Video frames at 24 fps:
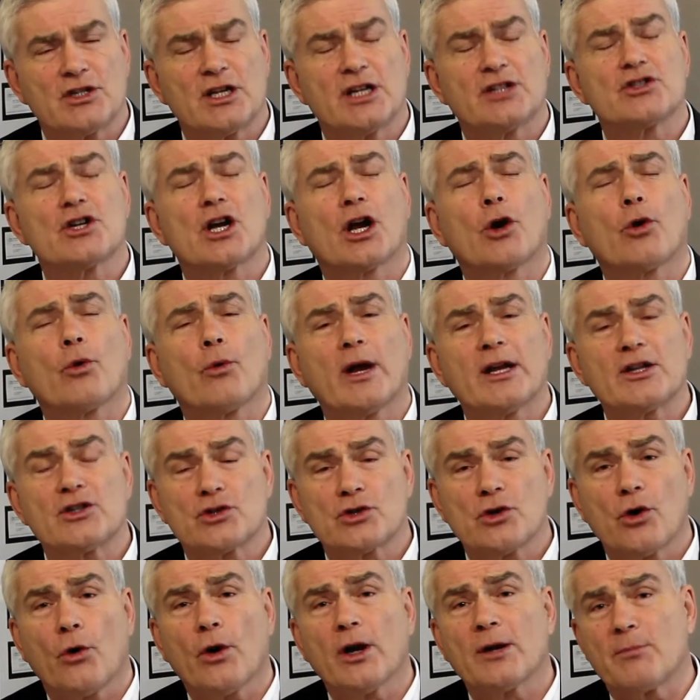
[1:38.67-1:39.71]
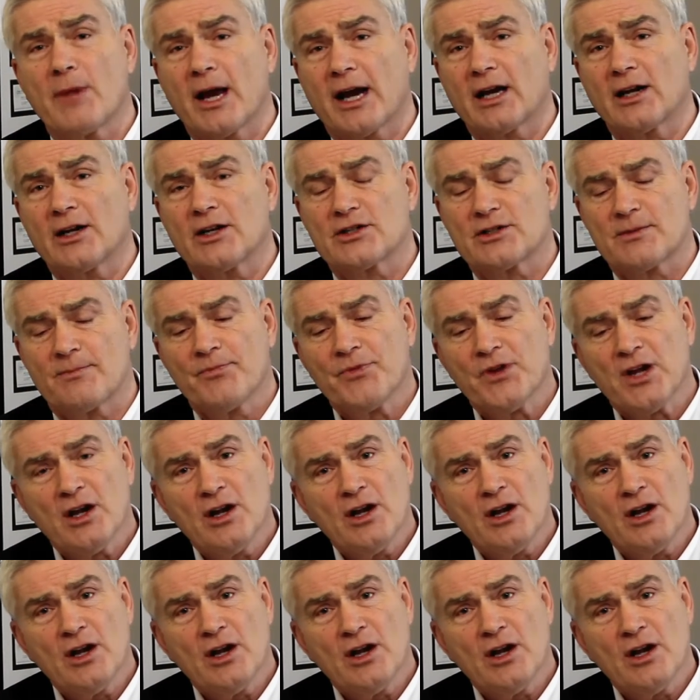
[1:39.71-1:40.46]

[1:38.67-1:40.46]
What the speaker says: It's a great scoring mechanism